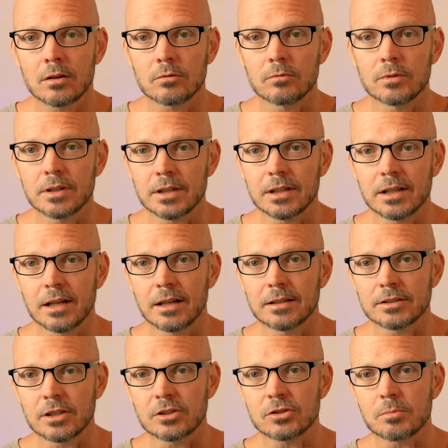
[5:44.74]
really
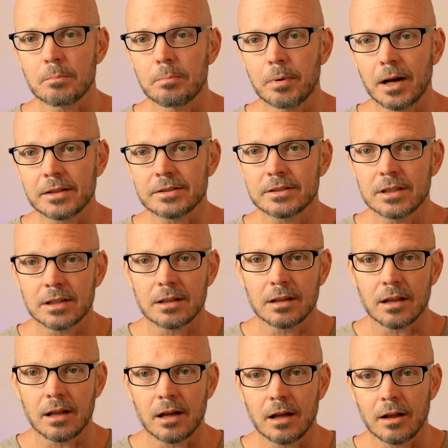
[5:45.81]
is. It's busting
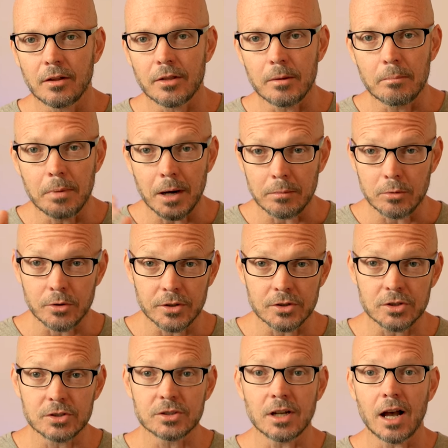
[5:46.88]
uh, the bubble that
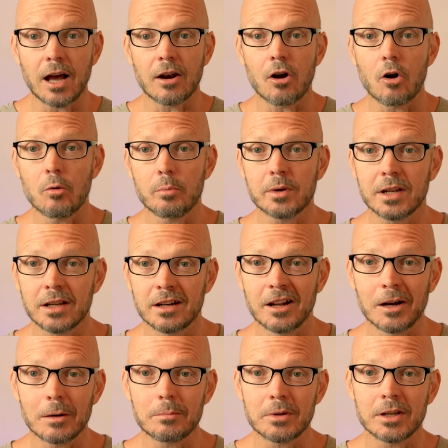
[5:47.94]
she's got, opening it
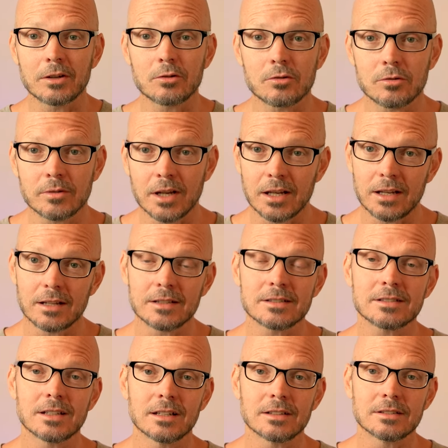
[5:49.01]
up and creating a
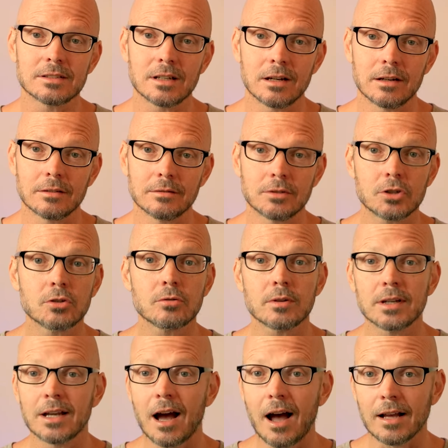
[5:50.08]
sense of
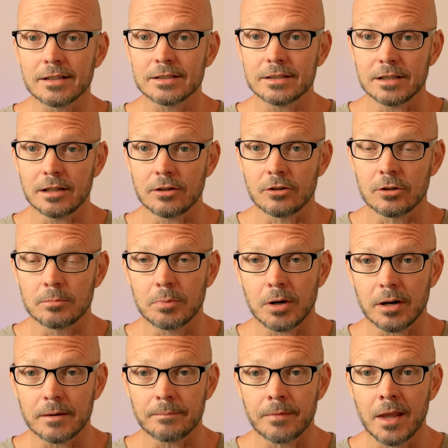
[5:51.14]
curiosity on her
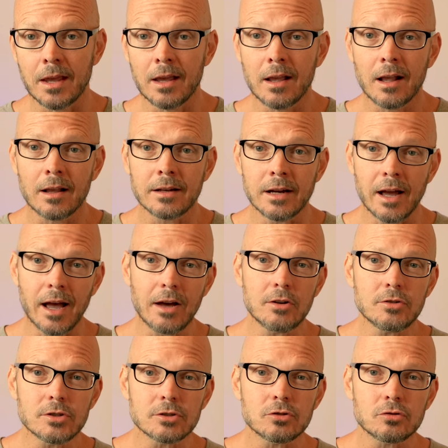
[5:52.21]
part. Now, how
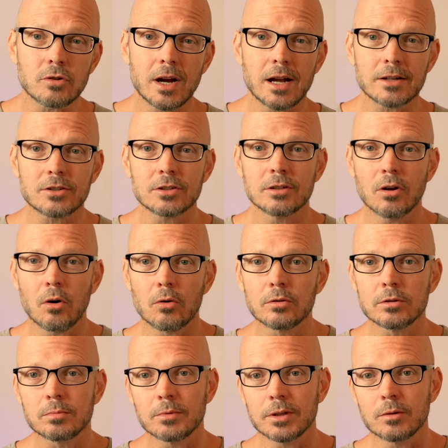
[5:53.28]
does attraction
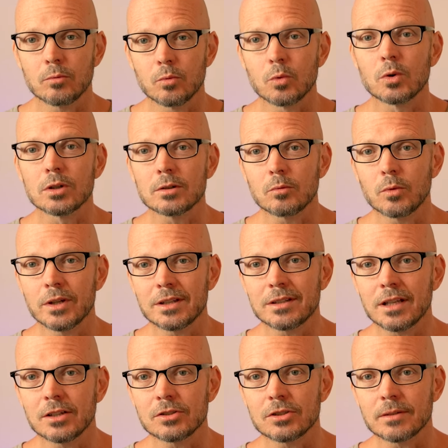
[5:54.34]
ultimately work with
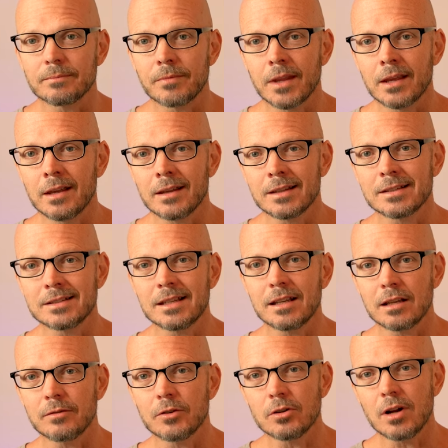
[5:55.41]
tension? You see,
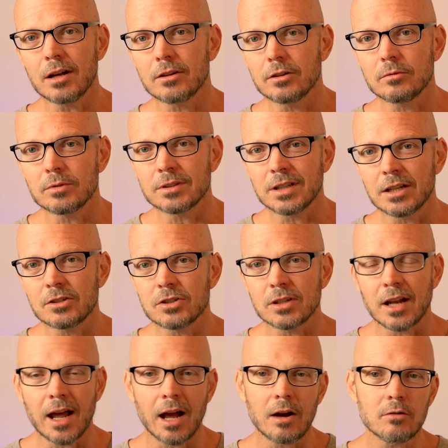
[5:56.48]
if you're not good with tension,
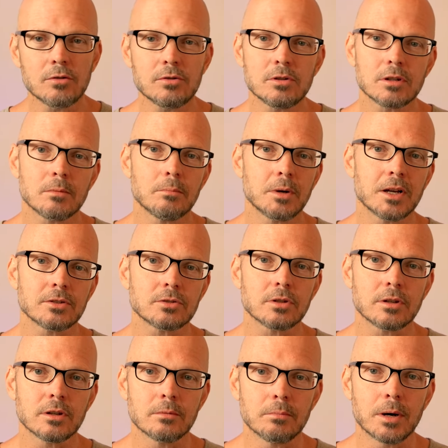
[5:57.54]
how are you going to bust
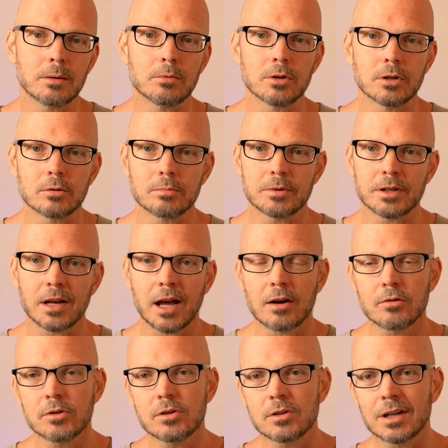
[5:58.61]
the bubble open? How
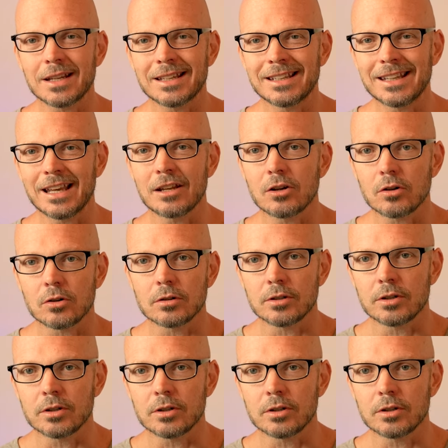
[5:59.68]
are you going to get her